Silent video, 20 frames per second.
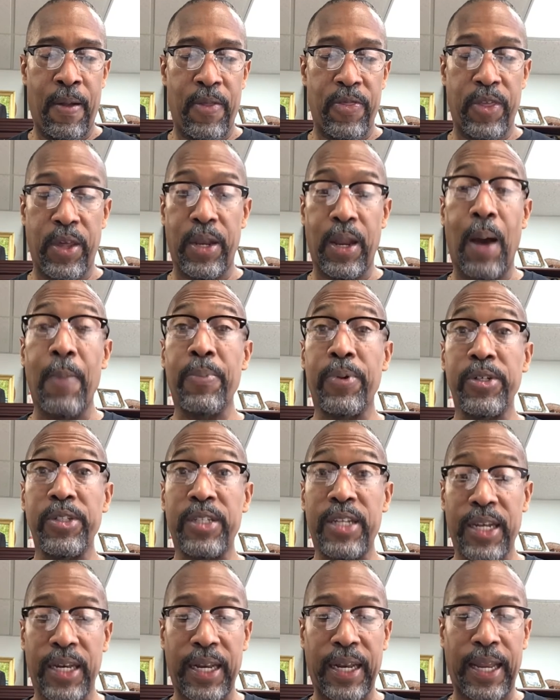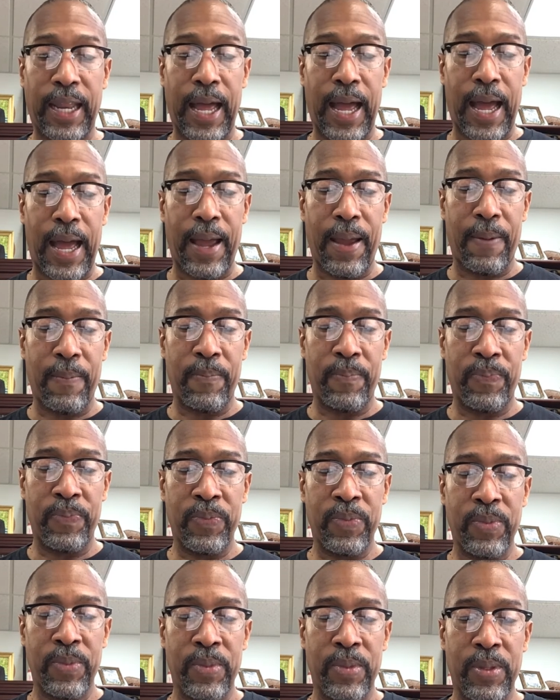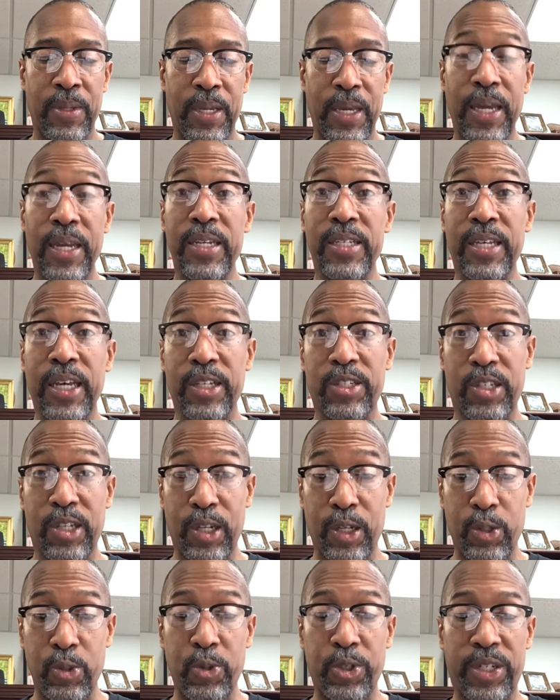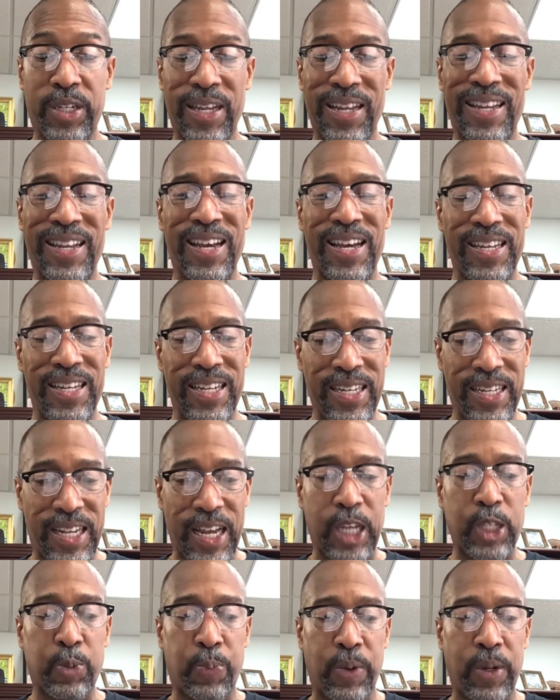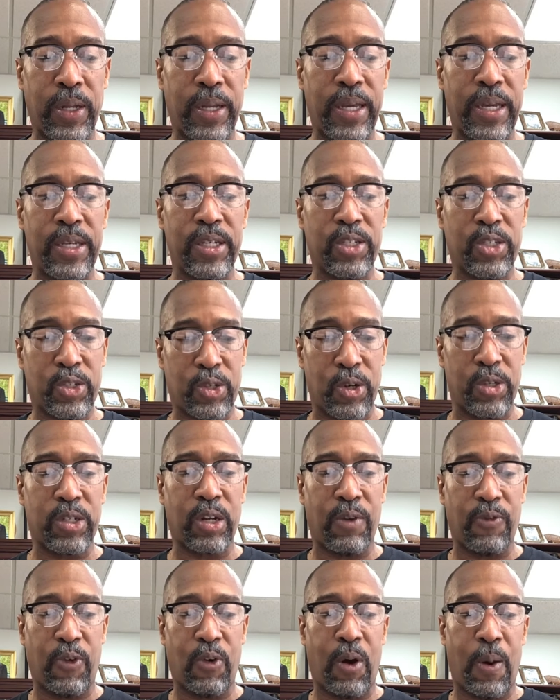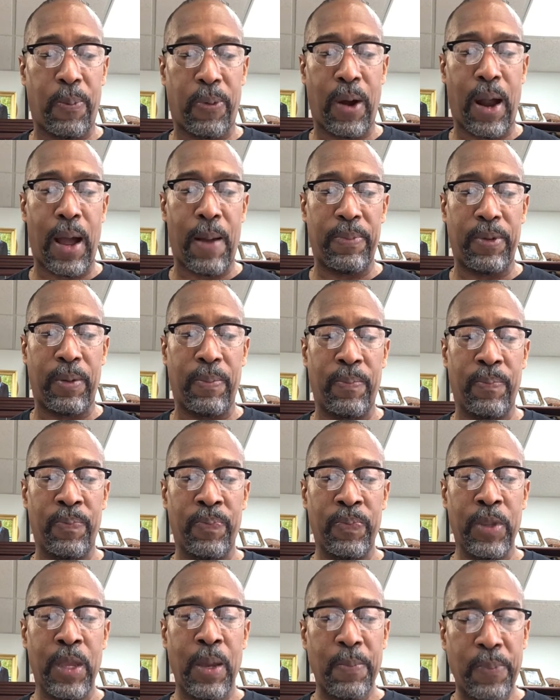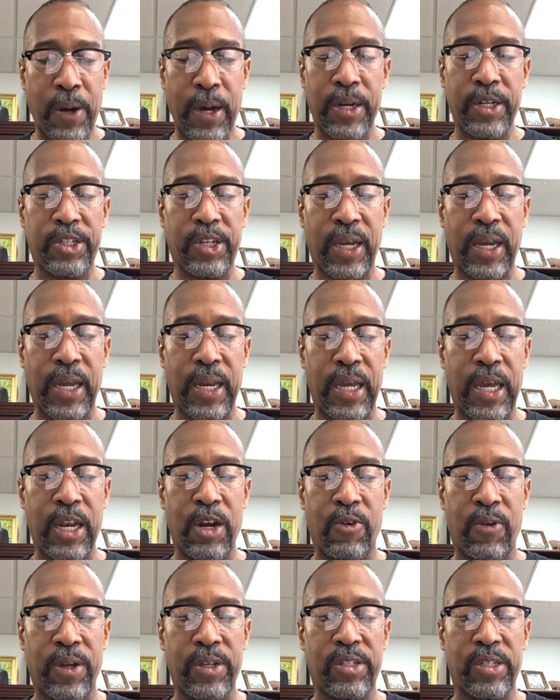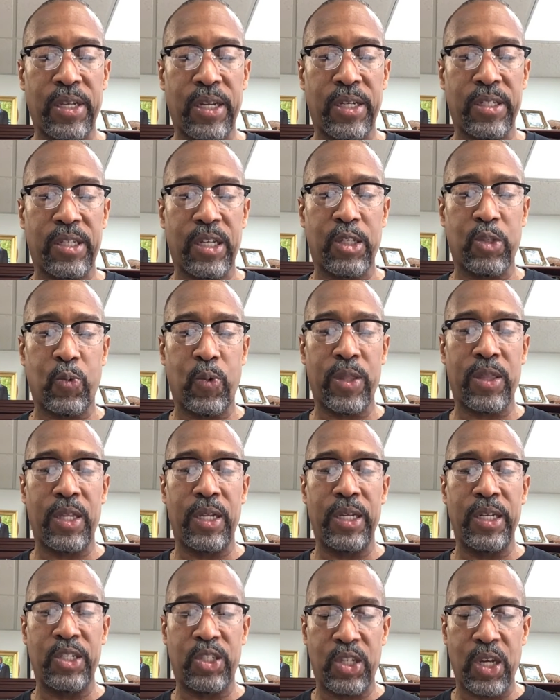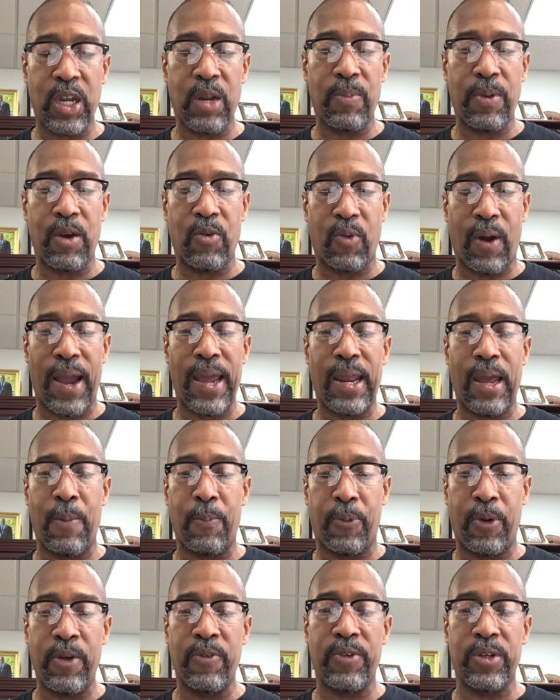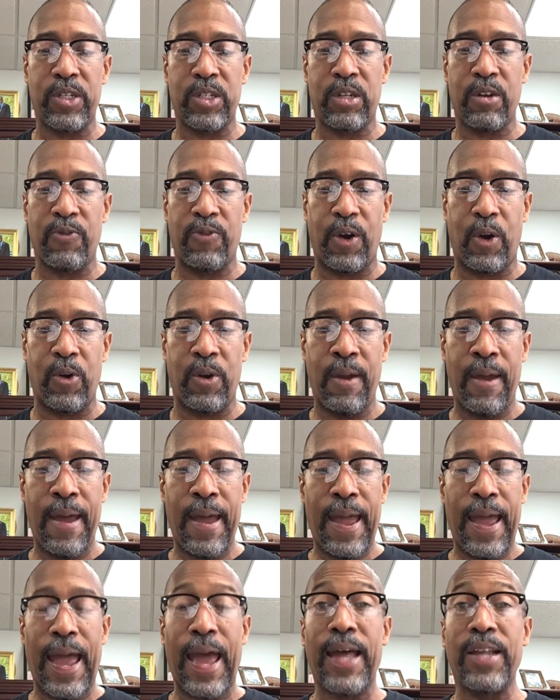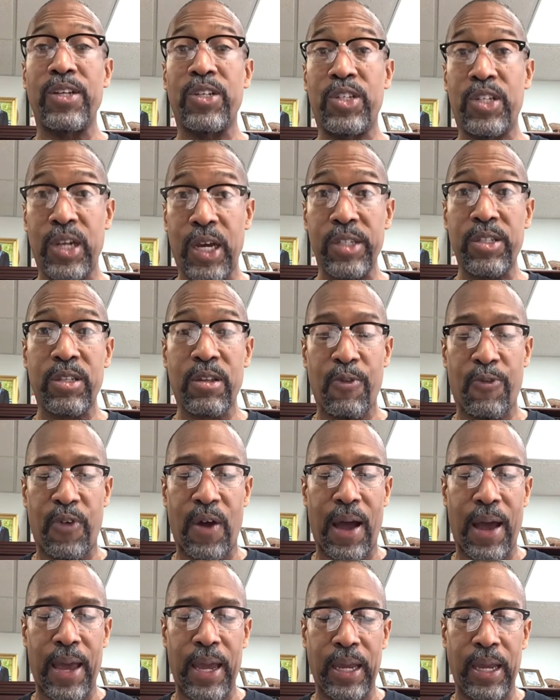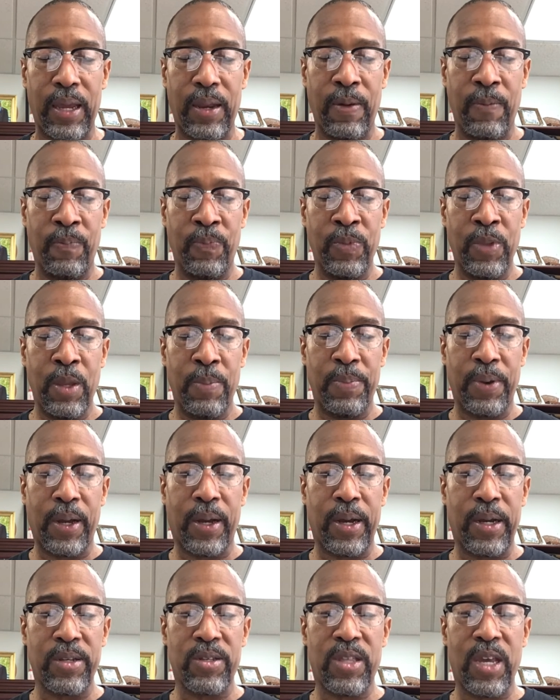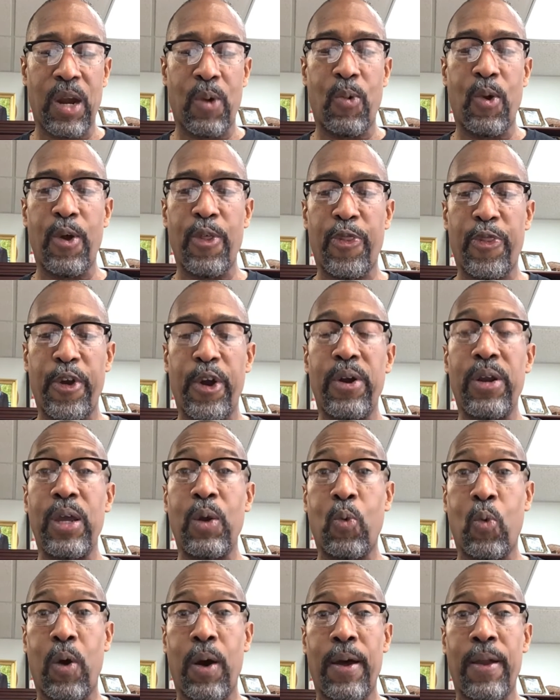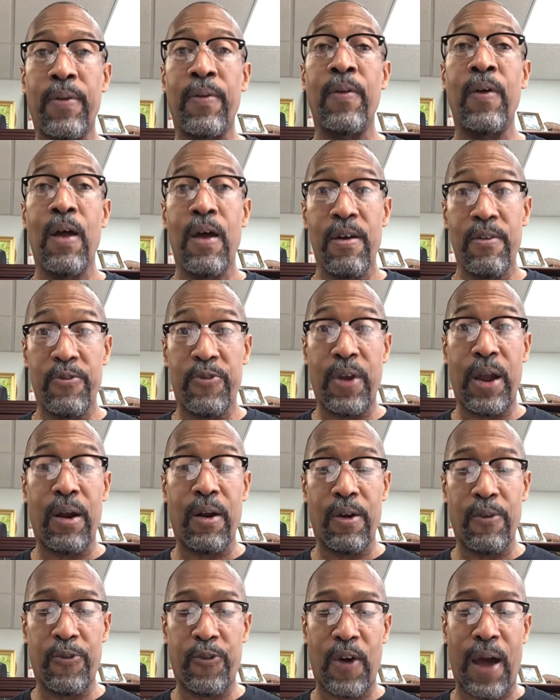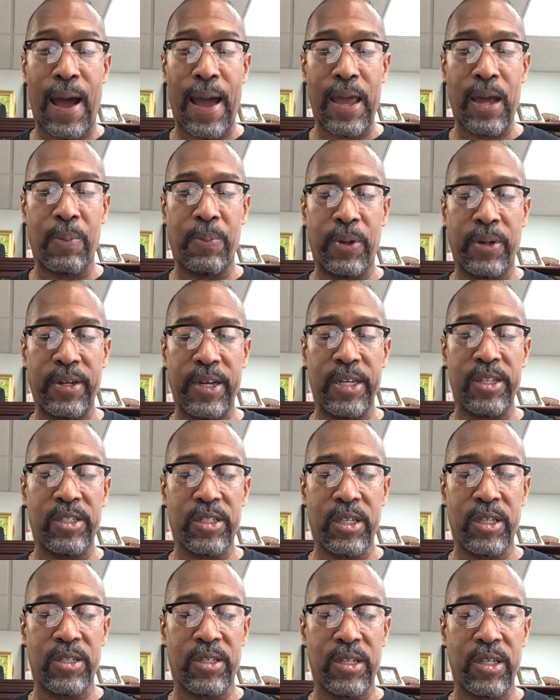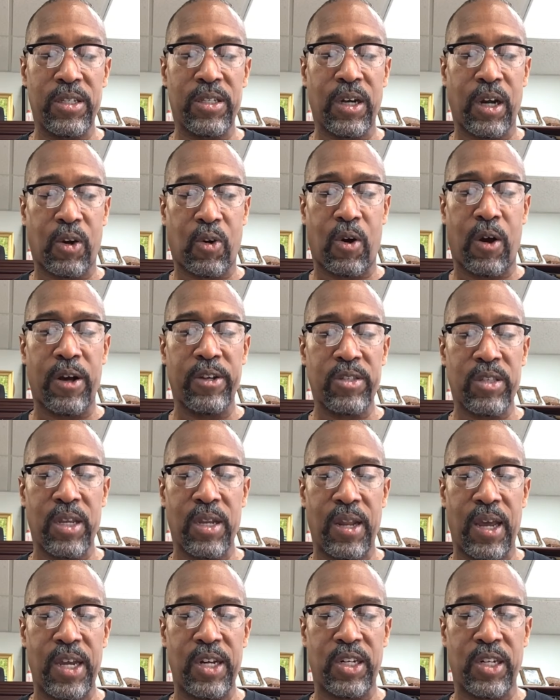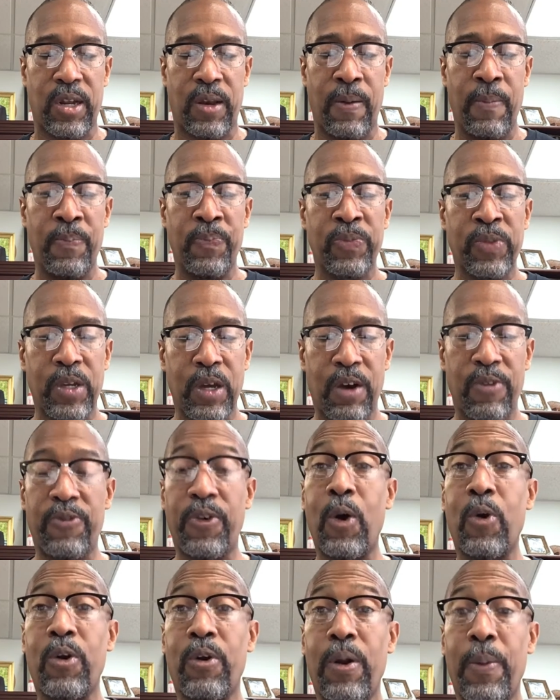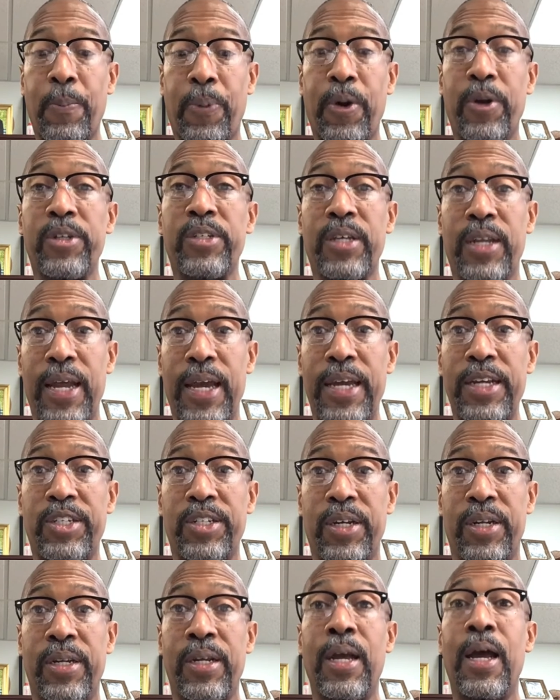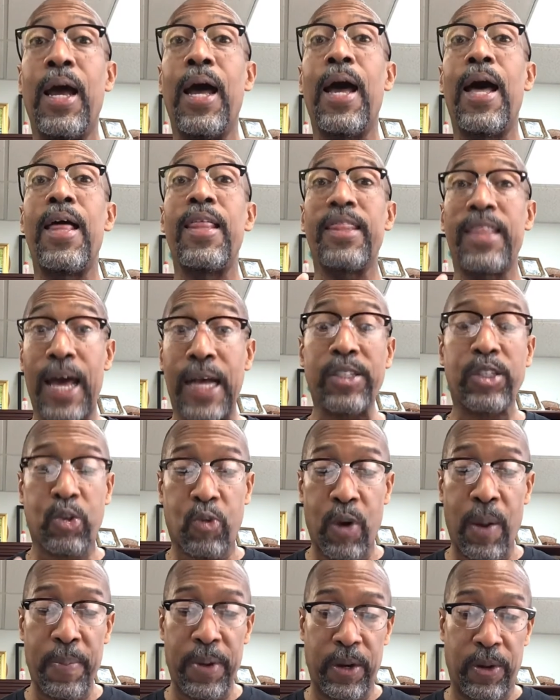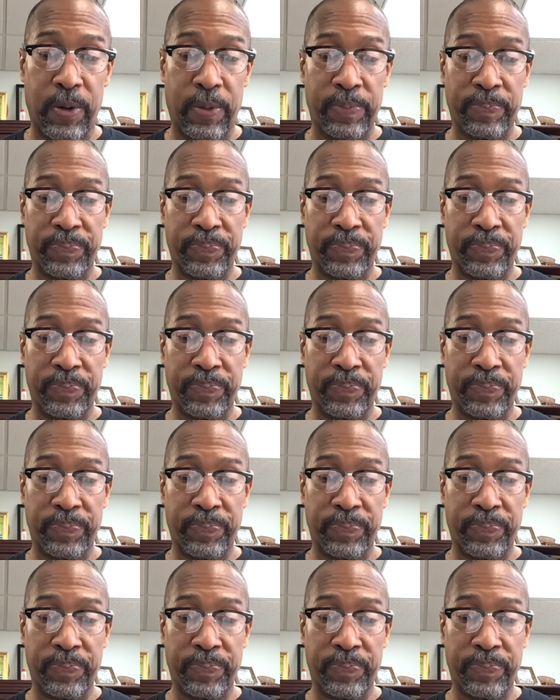The numbers didn't lie. It is a solution desperately searching for a problem, punishing and hindering citizens with the legitimate right and privilege to vote and justifying it because there were 31 verifiable instances across the nation of voter impersonation. That's criminal.